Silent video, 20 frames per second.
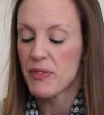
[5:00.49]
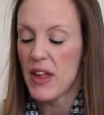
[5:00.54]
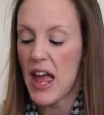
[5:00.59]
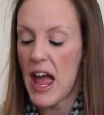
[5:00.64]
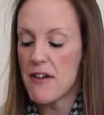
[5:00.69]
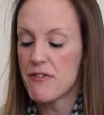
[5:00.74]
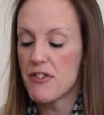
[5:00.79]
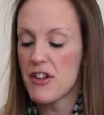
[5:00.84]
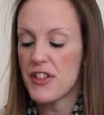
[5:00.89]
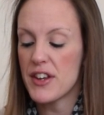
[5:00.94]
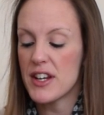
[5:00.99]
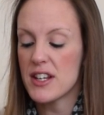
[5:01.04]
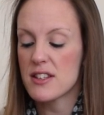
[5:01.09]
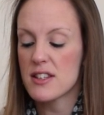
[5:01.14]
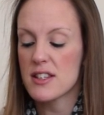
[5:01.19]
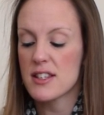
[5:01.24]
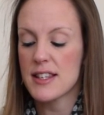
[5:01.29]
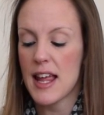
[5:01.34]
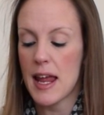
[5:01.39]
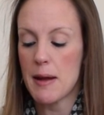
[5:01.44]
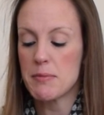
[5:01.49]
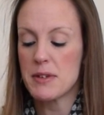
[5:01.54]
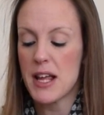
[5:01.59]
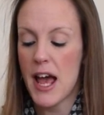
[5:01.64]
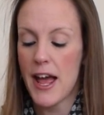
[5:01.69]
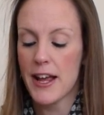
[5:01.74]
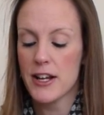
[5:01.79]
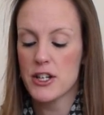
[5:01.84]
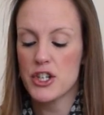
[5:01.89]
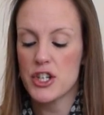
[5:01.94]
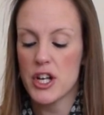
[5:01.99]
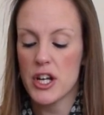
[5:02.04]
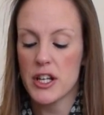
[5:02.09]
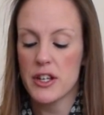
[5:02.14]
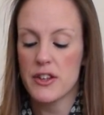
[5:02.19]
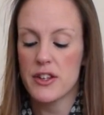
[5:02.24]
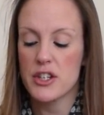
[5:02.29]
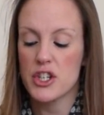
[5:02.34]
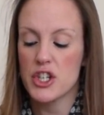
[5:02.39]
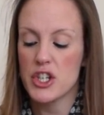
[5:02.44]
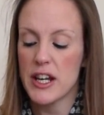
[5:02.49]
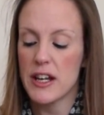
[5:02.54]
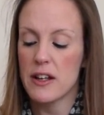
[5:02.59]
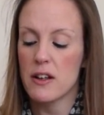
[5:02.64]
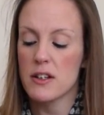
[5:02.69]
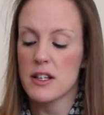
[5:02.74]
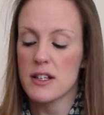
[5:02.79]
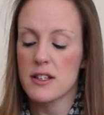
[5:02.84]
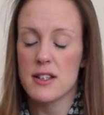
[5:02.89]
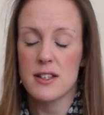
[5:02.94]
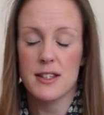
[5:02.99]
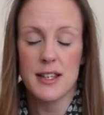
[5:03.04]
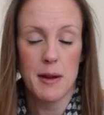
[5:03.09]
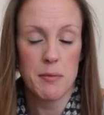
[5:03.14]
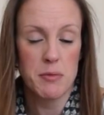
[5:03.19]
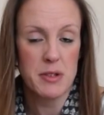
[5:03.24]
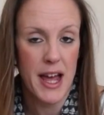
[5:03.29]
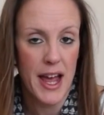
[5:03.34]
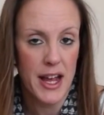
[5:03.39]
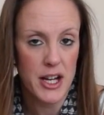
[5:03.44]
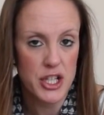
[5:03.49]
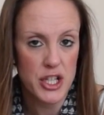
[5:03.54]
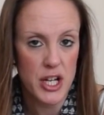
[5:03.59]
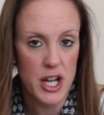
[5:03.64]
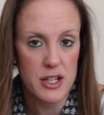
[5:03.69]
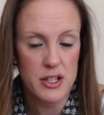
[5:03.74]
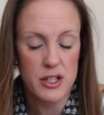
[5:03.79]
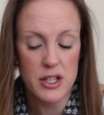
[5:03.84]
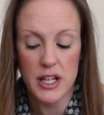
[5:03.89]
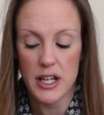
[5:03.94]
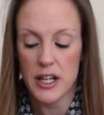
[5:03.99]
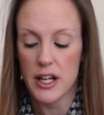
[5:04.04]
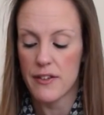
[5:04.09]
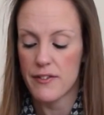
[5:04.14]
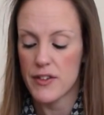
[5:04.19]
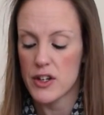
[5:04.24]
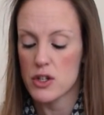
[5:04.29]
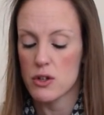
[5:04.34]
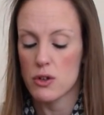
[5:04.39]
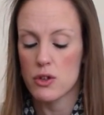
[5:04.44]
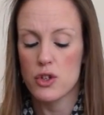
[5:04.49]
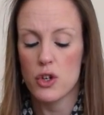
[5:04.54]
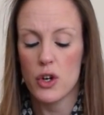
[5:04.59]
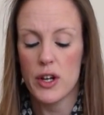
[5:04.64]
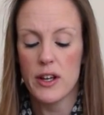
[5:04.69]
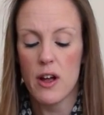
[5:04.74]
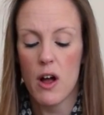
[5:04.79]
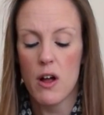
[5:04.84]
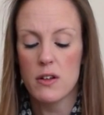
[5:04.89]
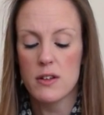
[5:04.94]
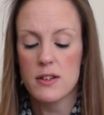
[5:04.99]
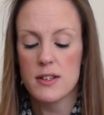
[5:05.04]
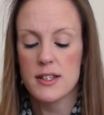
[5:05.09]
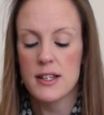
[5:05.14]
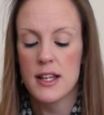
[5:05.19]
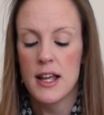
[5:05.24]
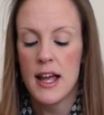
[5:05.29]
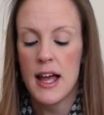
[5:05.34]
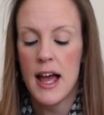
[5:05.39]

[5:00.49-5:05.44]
Everything is the same texture. The shield is the same texture as the official Joy-Cons.